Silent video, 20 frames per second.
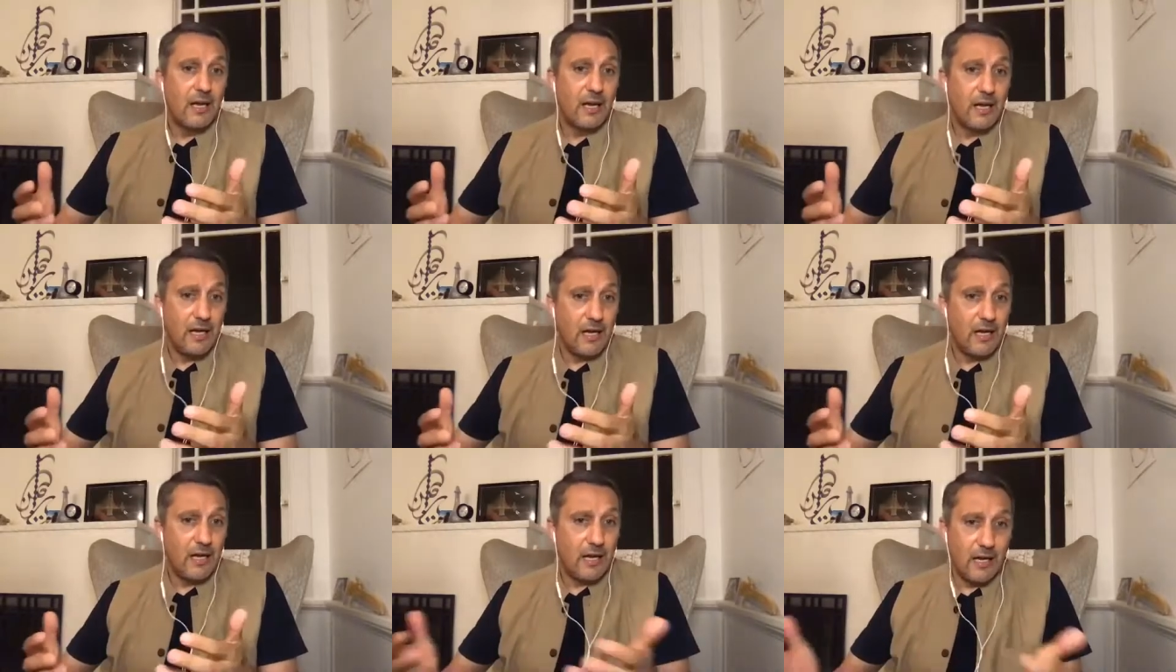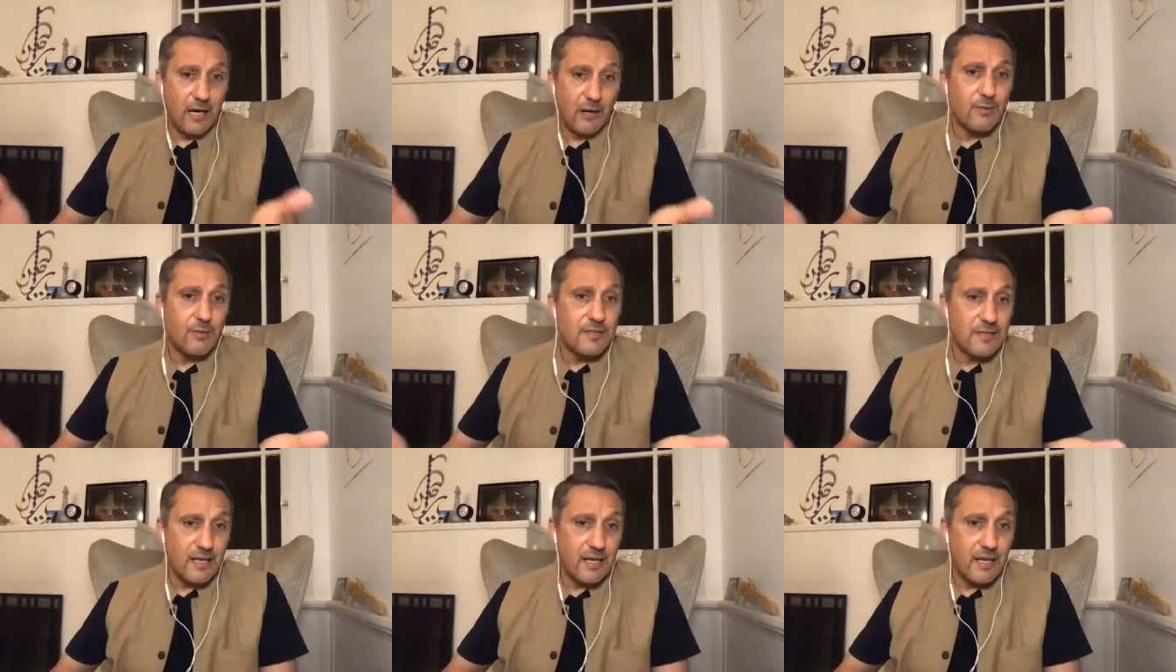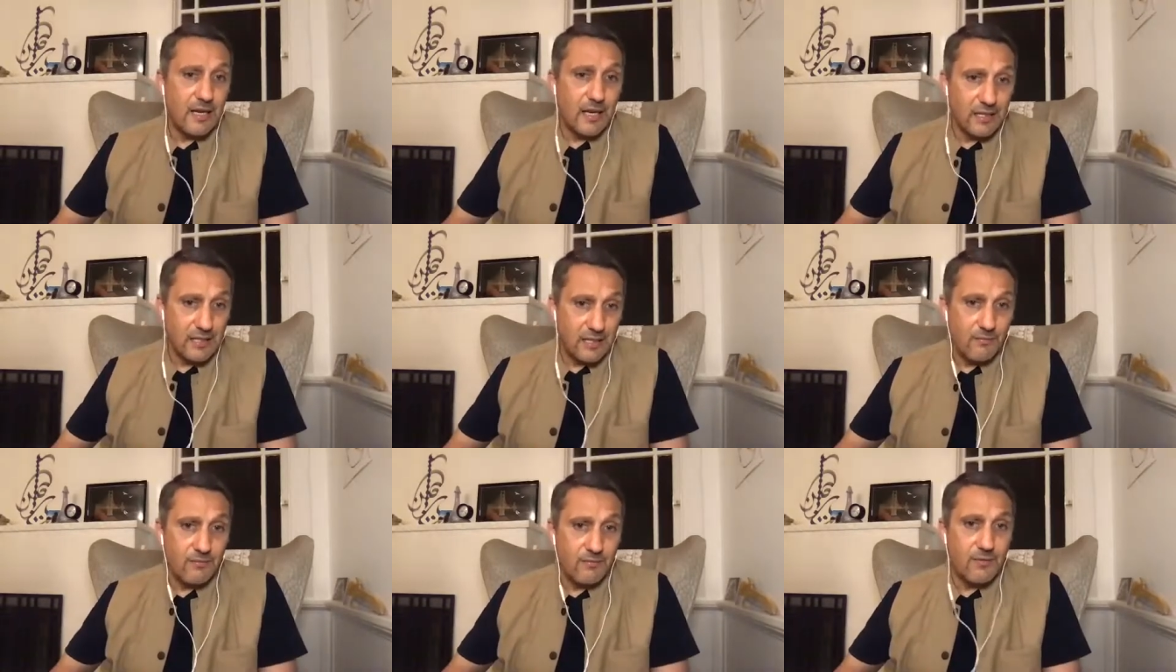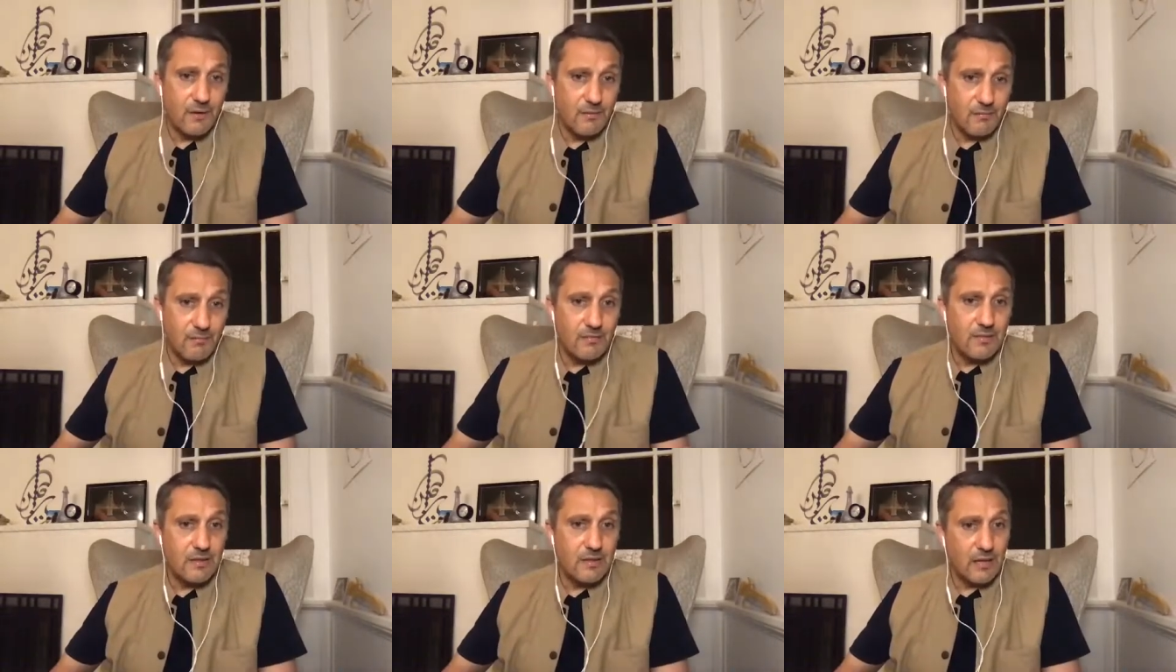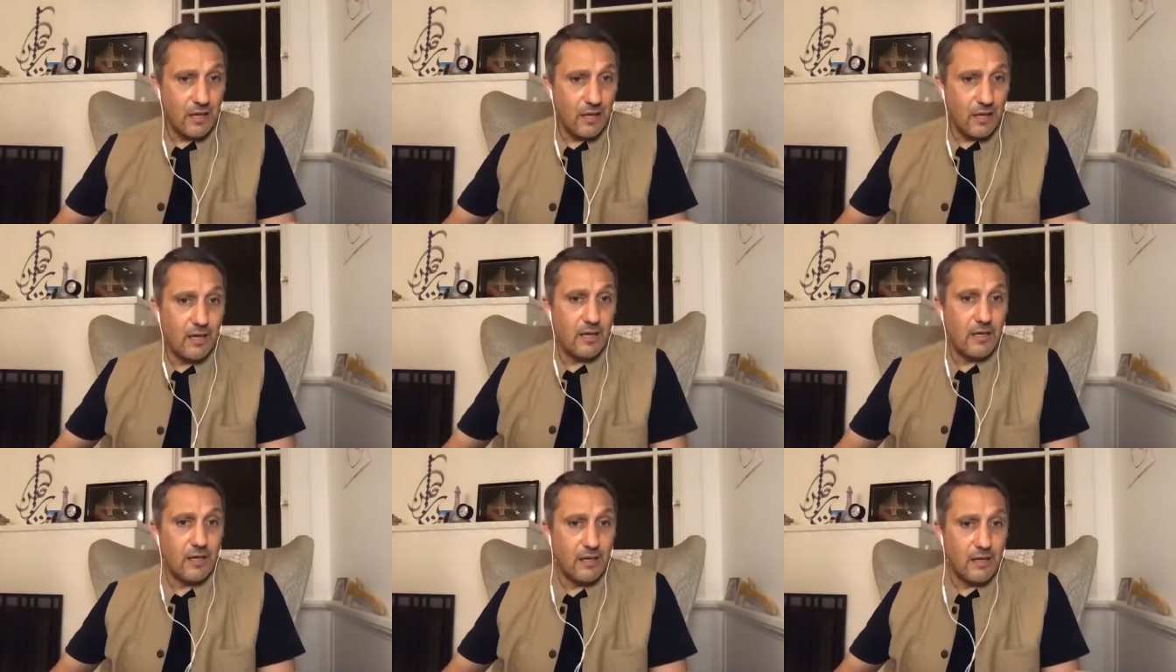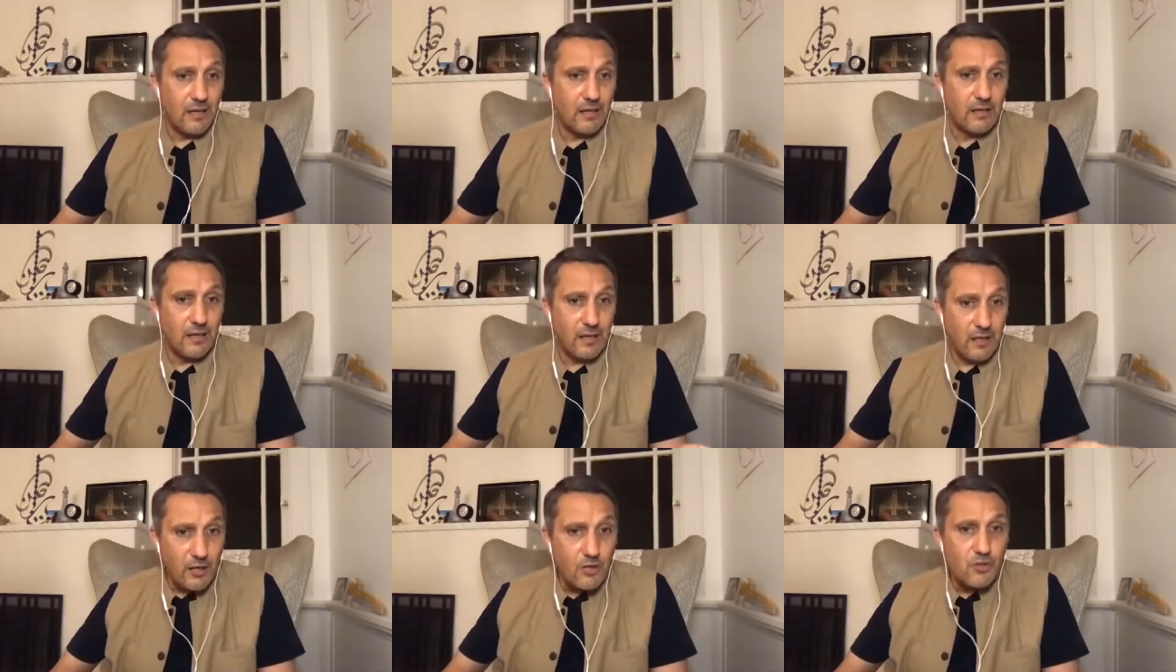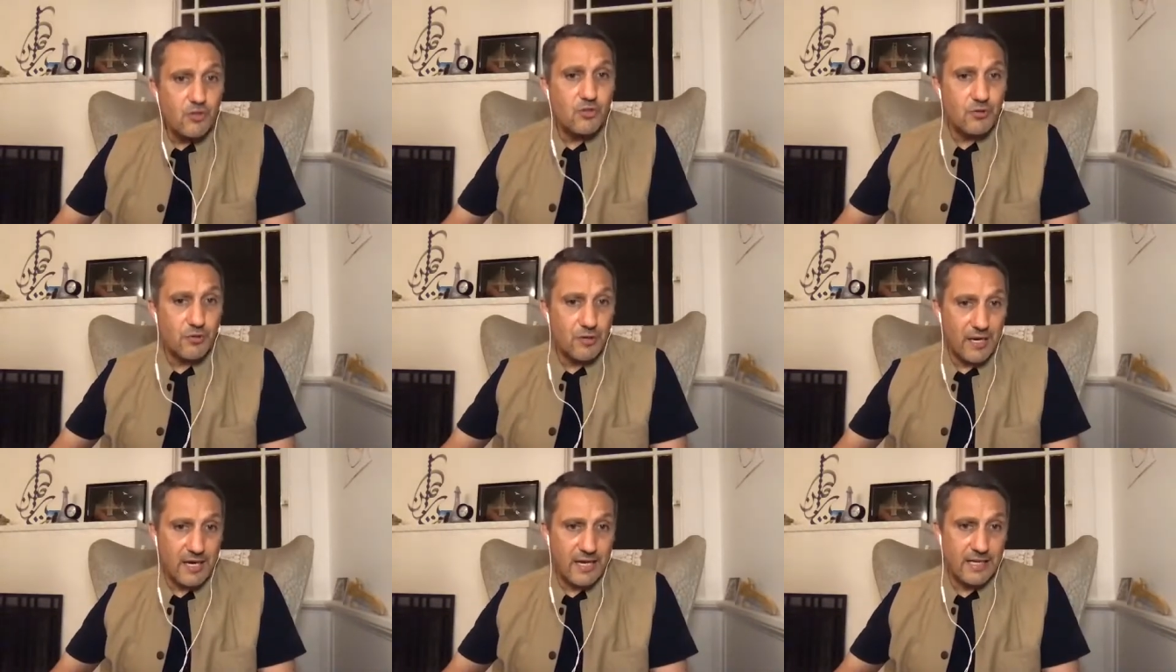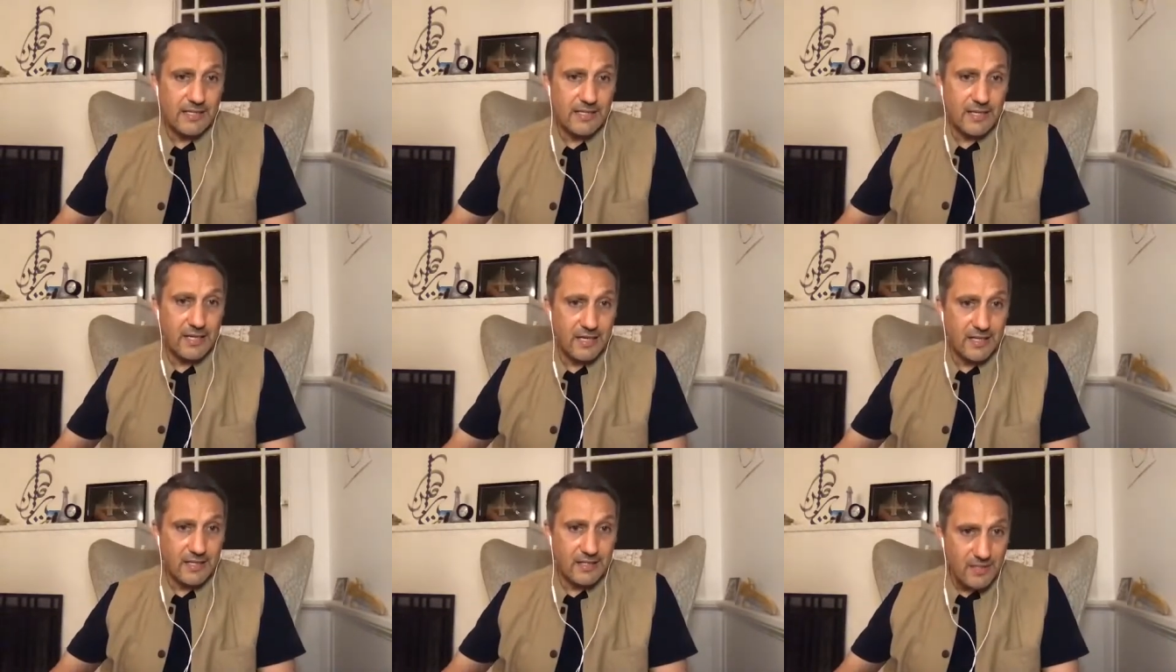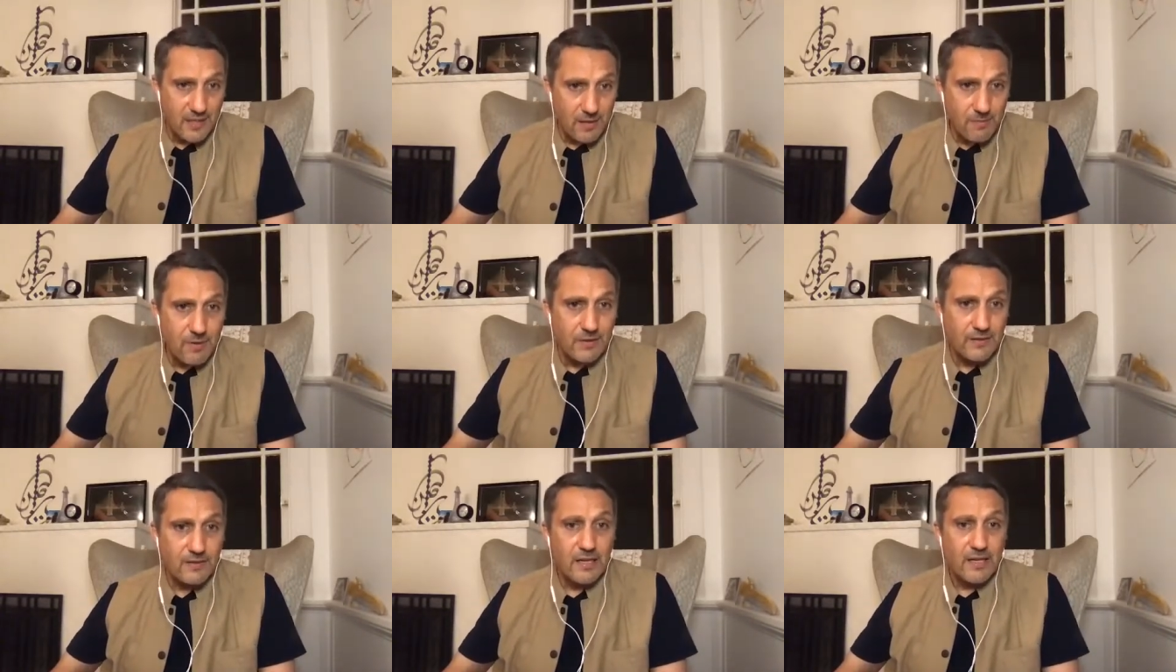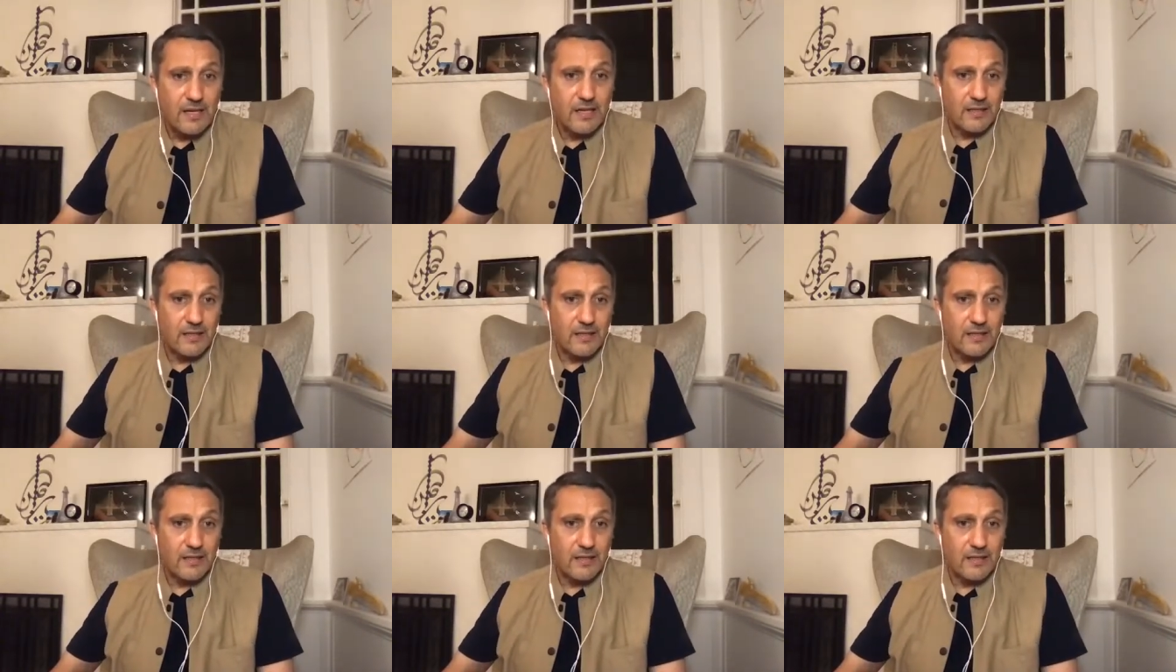I would say I'll give them the history as an exhibit